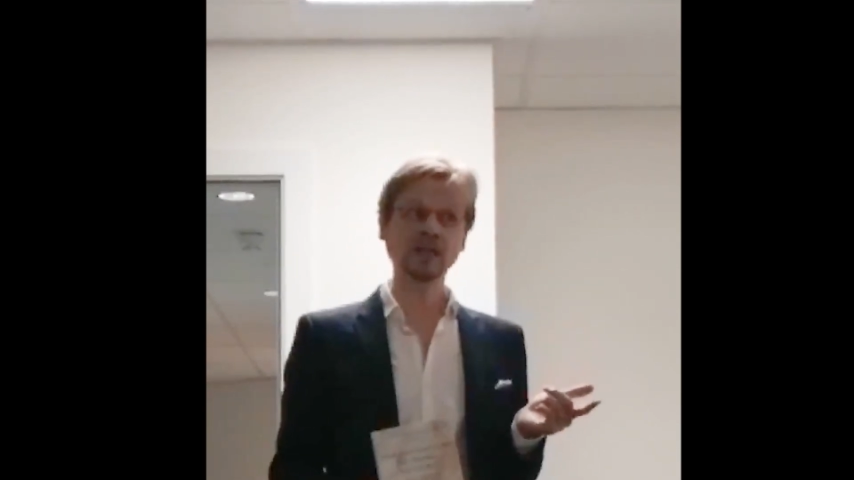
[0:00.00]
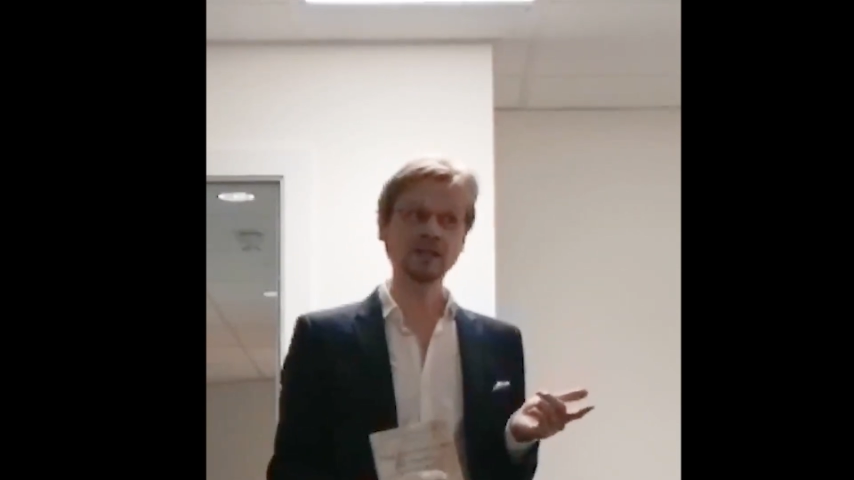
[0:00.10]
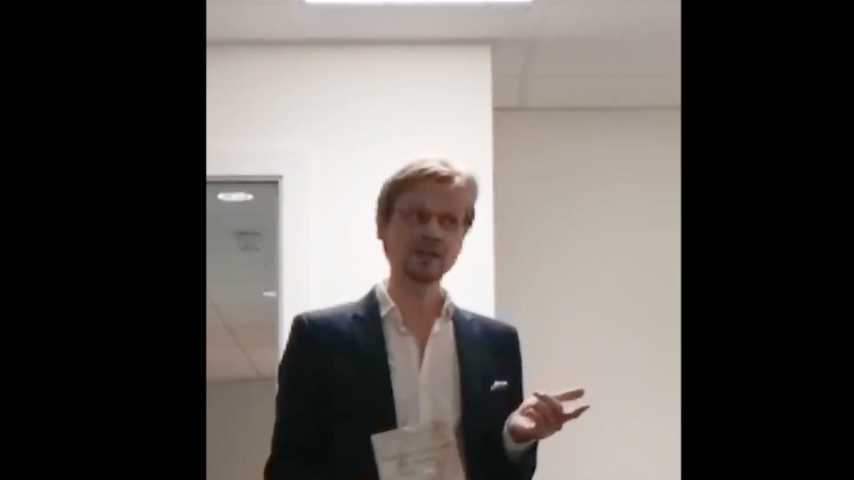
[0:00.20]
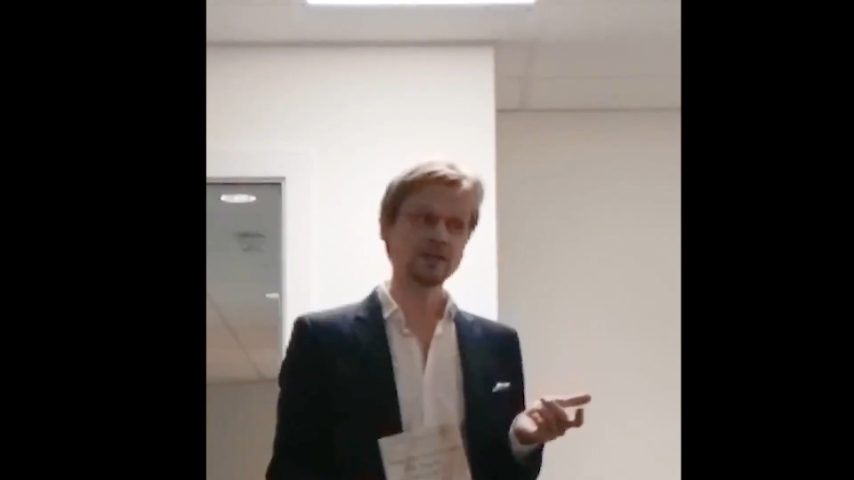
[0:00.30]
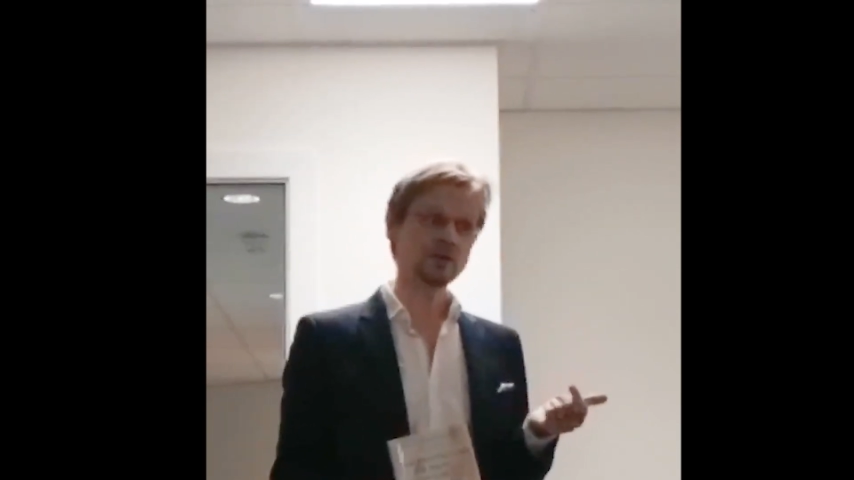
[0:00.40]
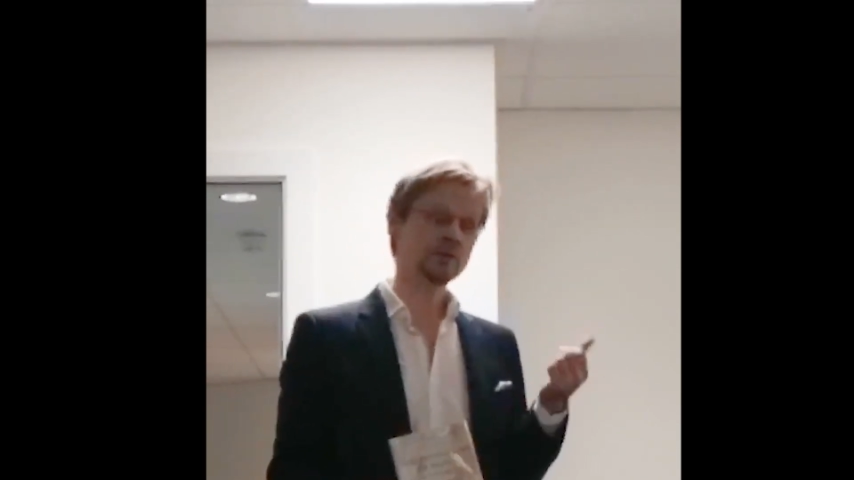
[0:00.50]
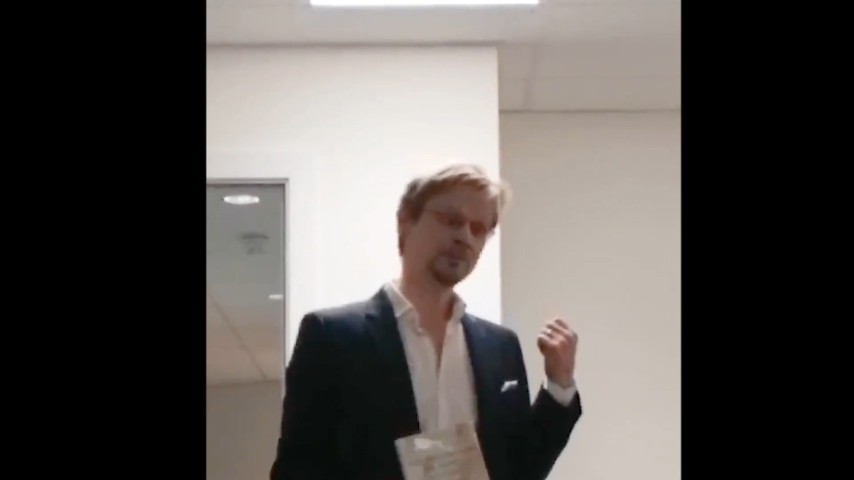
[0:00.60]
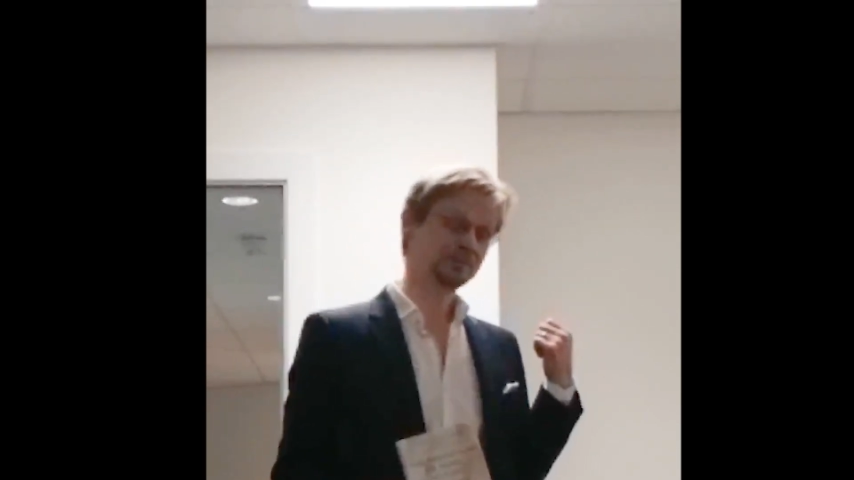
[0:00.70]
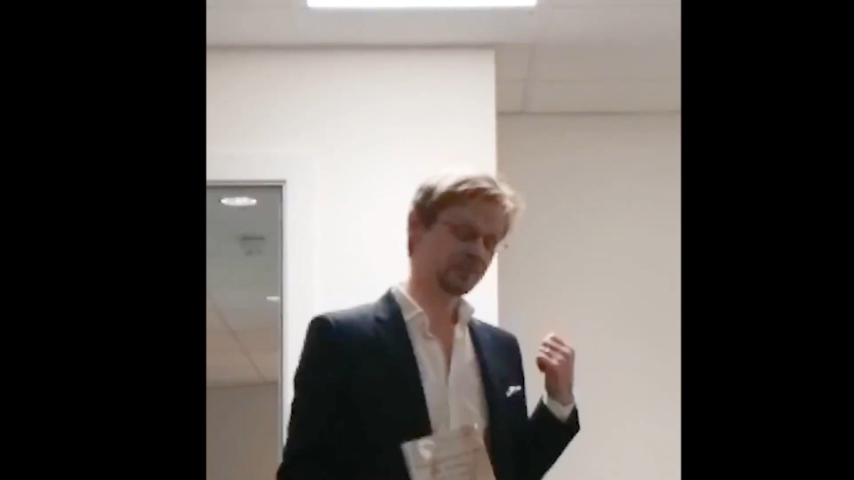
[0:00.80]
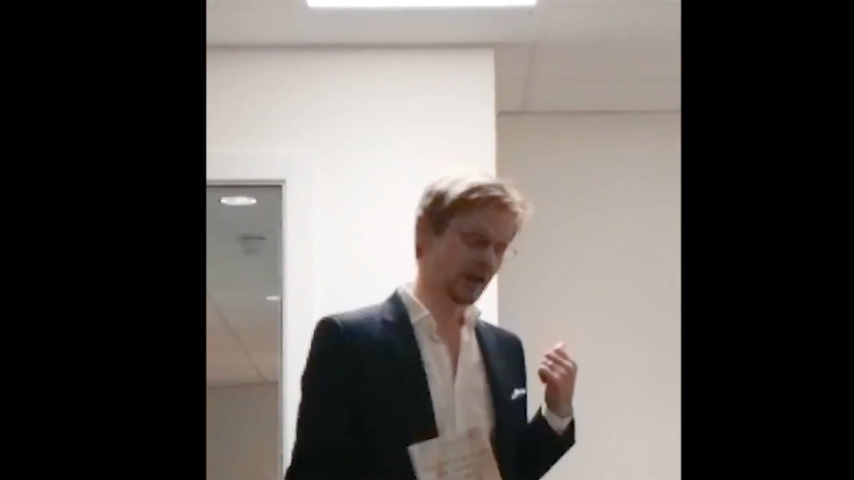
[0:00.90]
Institute
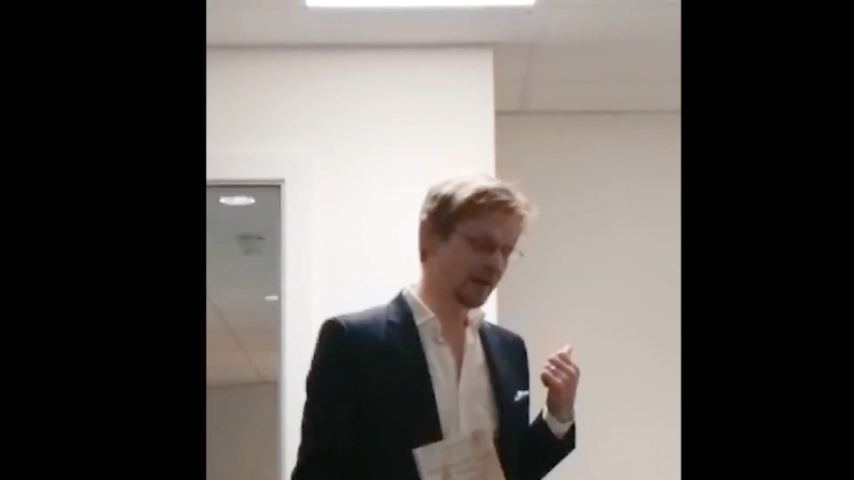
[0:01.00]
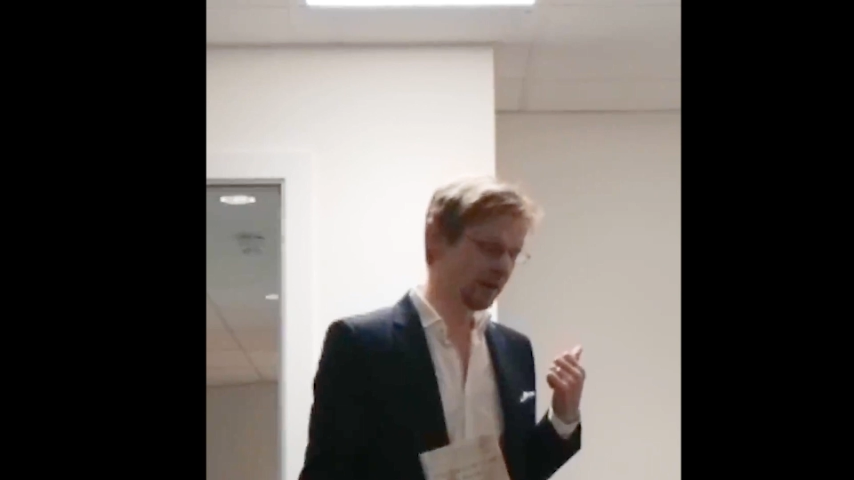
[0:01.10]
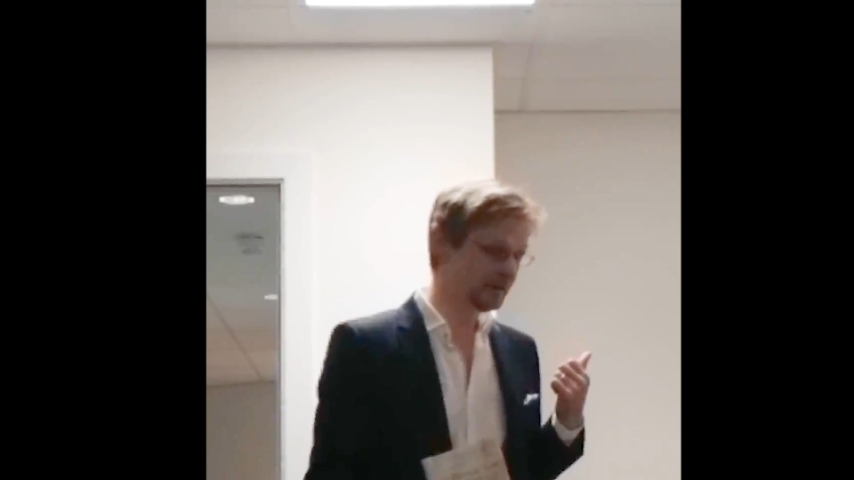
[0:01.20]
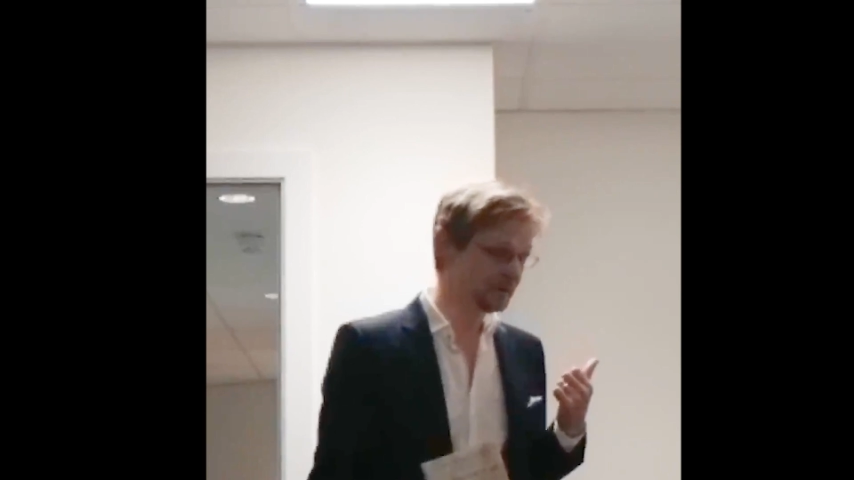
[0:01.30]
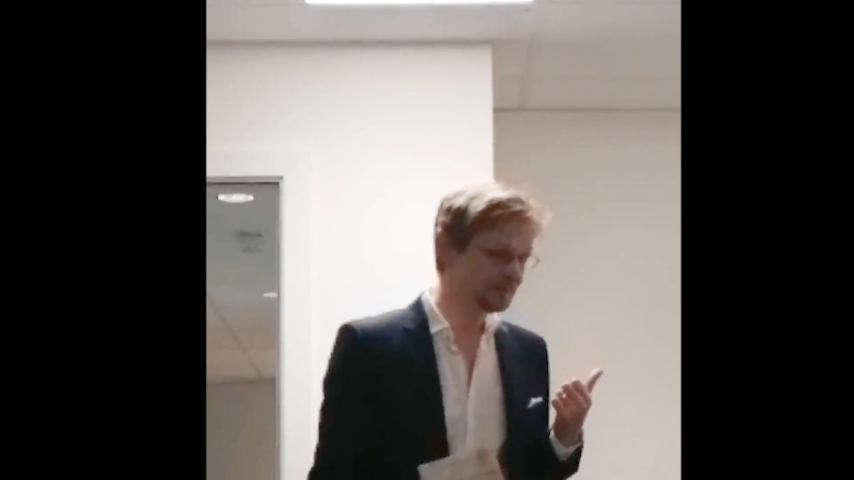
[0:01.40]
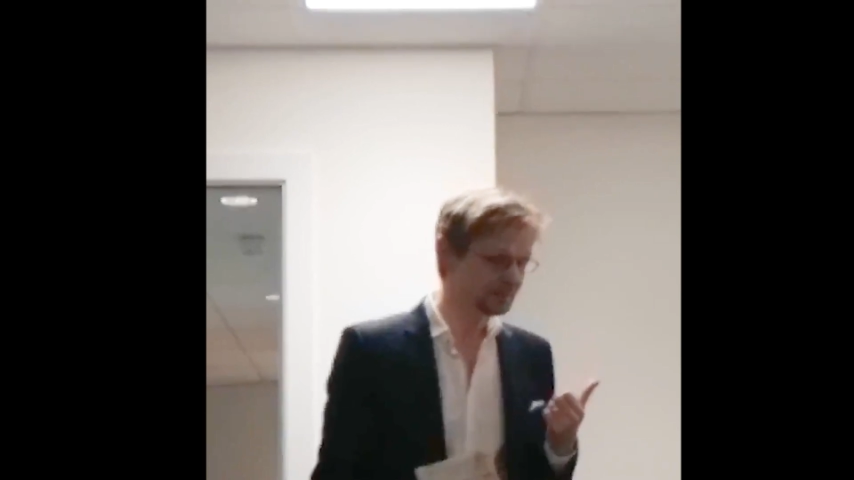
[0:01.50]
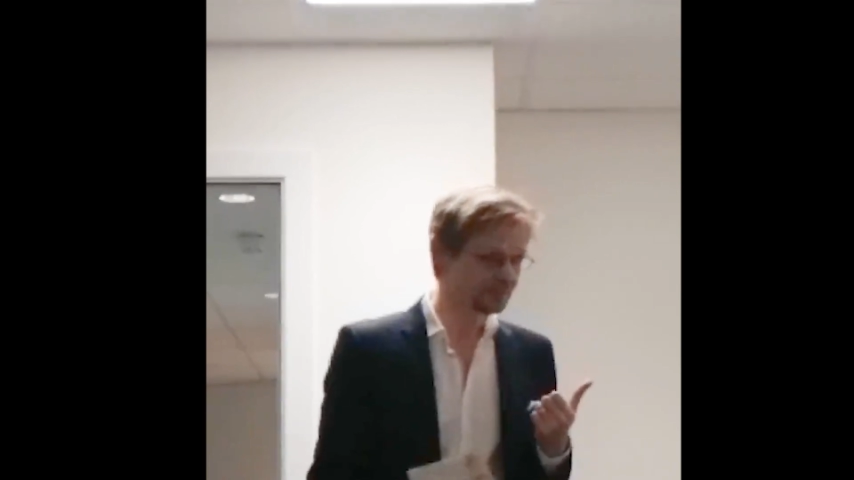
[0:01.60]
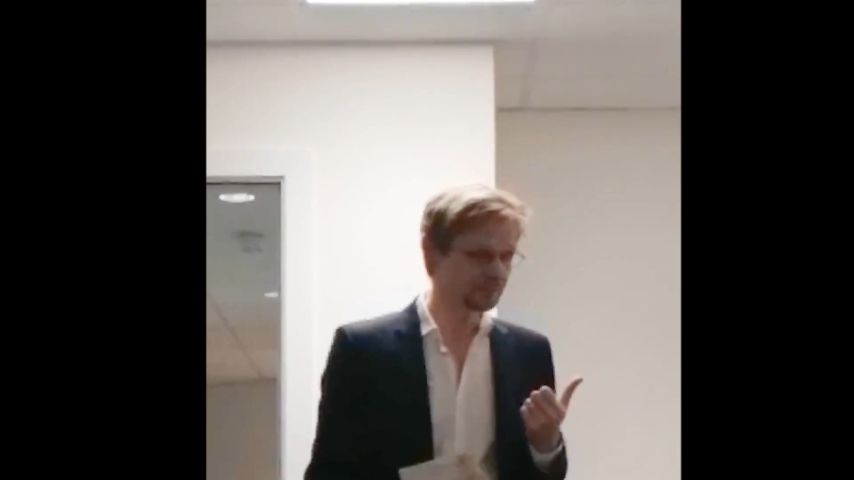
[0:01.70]
in London,